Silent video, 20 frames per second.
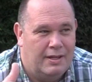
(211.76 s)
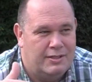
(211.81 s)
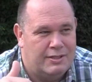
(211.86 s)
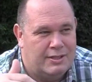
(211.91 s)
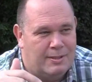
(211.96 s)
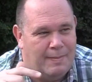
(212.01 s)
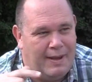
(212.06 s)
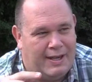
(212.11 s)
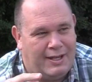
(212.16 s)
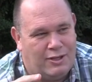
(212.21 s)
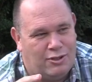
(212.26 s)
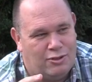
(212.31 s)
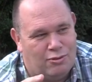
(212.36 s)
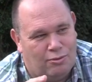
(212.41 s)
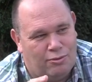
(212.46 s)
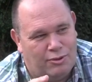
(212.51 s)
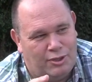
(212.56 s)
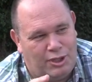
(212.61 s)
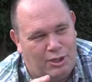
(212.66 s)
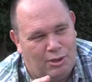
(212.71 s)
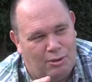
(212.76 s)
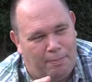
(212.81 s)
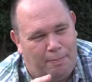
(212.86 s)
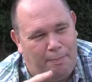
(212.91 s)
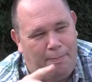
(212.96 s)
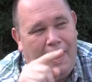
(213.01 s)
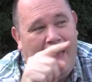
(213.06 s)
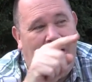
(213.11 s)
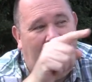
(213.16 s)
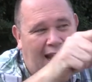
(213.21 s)
to make sure that your
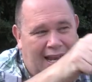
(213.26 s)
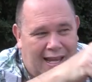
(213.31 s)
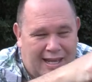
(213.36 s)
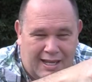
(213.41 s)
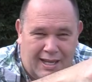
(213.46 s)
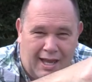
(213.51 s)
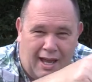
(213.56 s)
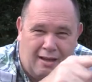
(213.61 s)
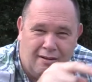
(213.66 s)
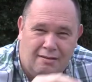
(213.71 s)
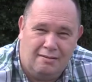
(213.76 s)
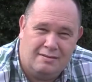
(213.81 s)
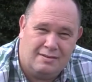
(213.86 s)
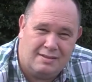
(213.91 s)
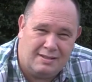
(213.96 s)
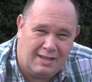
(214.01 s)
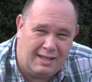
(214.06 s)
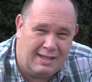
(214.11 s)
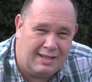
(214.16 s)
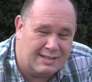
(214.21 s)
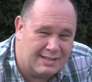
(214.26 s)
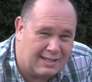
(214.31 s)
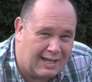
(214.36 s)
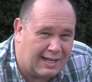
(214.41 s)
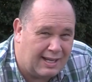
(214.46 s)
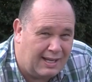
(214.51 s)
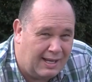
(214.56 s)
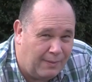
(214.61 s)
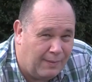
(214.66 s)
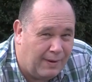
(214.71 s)
pellet goes
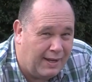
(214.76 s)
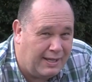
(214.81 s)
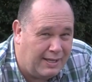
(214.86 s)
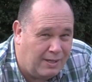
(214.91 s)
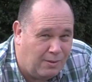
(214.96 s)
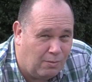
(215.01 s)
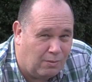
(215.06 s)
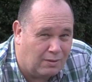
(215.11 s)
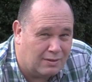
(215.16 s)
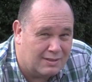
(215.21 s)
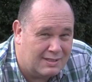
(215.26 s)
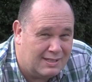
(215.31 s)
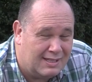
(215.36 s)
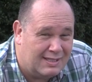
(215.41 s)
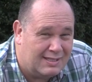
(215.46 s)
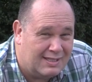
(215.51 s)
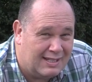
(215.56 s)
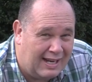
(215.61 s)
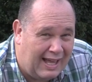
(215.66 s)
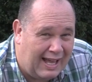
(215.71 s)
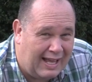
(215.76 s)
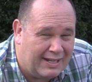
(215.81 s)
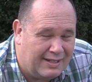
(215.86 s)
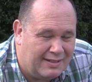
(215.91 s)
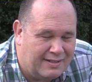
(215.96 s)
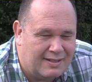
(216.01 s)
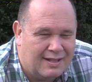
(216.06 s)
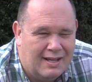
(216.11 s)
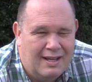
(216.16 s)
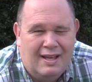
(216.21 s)
exactly where you want it to
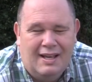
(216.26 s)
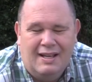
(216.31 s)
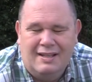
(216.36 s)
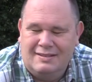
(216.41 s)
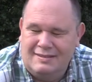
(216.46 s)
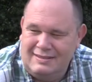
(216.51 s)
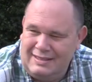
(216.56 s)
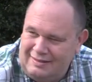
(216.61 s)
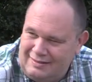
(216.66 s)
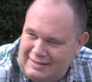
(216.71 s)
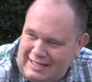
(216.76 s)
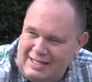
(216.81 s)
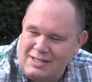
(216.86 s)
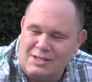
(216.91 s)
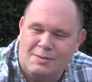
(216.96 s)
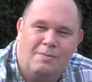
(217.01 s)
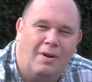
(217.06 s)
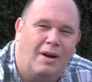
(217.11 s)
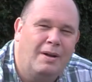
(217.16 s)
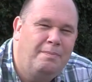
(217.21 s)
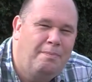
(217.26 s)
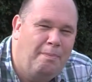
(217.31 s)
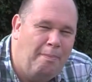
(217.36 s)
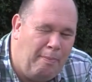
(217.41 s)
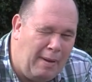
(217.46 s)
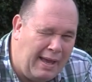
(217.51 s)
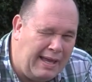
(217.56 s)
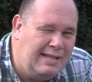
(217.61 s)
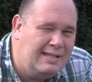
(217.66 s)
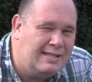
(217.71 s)
land. Now, that's my
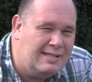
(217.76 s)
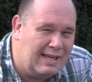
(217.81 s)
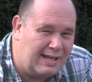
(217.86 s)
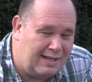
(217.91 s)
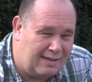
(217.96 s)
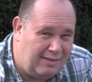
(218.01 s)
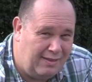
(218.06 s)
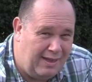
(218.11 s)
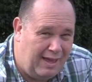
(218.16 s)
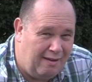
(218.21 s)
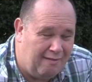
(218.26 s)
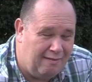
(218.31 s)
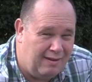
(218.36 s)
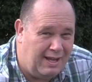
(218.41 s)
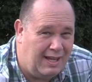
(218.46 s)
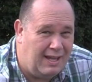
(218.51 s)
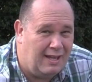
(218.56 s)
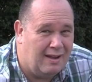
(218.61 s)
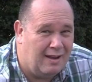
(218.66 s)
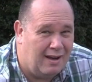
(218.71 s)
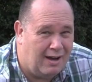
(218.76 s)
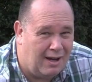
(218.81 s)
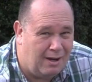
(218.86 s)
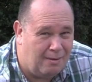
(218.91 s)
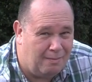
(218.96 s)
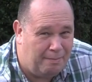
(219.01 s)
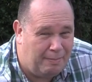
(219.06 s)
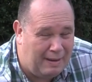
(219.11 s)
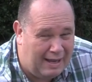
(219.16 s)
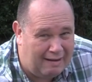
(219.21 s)
basic theory
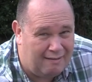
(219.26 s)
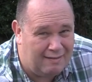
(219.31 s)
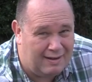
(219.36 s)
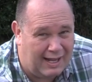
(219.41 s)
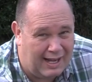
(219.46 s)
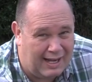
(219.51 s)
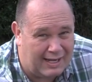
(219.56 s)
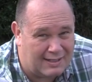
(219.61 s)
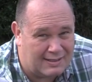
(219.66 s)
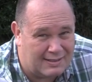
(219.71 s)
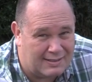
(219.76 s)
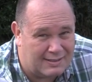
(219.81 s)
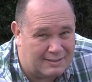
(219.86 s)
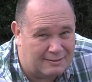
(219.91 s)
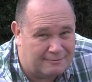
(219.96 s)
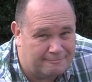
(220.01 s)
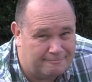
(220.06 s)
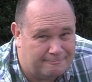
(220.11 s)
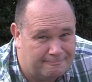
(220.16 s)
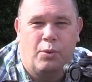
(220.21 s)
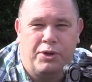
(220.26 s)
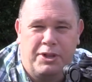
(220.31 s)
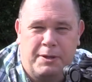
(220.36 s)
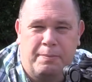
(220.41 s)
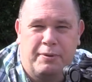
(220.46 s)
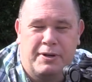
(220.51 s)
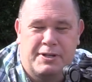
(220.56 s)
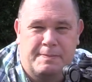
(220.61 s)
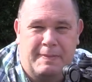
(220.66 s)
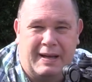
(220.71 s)
on parallax. With a
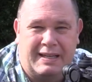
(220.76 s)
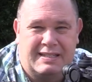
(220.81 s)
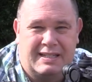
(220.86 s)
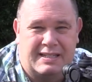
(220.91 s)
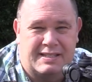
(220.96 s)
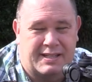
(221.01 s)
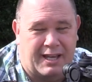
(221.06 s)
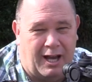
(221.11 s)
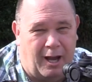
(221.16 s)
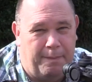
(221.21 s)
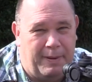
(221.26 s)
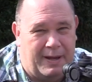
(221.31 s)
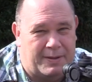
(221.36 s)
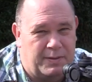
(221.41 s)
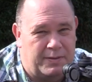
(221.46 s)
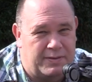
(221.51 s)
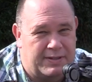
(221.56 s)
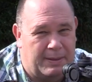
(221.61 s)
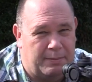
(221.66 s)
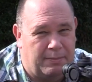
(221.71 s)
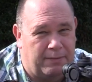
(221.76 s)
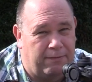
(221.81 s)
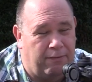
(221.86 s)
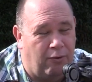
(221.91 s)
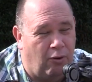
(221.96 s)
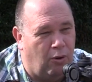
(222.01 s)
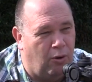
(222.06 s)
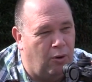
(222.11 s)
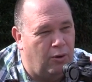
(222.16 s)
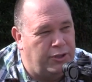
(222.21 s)
prismatic scope, as we said
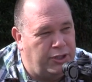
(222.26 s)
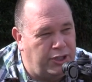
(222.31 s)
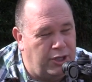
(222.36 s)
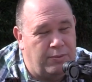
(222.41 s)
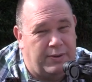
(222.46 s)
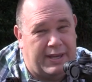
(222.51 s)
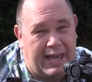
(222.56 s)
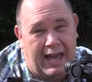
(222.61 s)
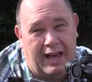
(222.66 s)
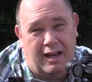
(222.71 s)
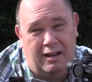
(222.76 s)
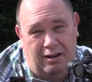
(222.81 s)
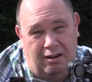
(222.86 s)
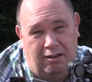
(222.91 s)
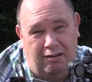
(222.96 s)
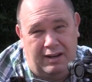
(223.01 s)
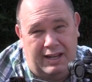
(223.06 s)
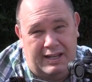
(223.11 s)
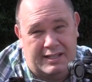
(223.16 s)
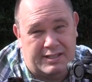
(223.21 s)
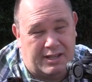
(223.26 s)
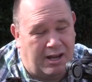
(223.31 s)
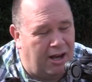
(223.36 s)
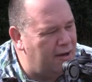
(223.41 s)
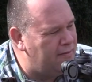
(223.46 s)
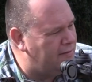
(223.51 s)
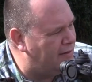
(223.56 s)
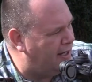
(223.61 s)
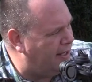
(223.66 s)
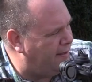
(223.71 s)
before, you get a lot less eye
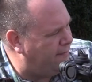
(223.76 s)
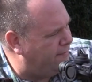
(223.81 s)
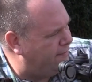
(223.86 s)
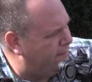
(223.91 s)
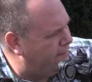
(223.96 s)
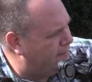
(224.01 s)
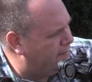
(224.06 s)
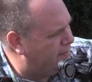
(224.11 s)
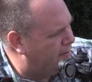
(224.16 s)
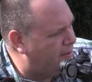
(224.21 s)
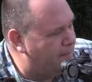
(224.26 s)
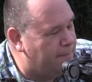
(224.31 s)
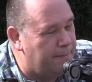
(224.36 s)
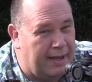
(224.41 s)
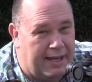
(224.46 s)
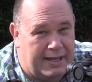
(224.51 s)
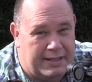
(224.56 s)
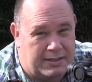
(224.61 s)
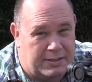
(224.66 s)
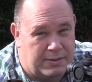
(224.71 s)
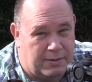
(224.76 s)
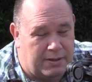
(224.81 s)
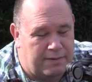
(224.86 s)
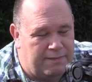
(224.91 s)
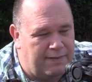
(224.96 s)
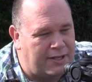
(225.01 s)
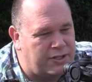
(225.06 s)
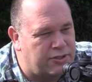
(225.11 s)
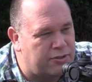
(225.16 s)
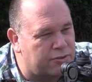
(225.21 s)
relief compared to a
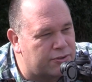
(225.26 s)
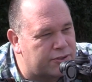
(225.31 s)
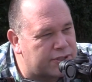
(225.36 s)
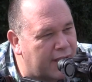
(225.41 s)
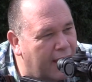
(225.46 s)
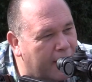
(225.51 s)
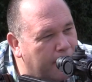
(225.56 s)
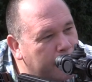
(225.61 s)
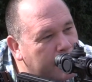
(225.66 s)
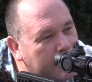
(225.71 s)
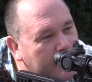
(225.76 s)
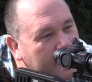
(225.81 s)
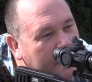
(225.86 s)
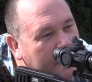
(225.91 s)
conventional scope.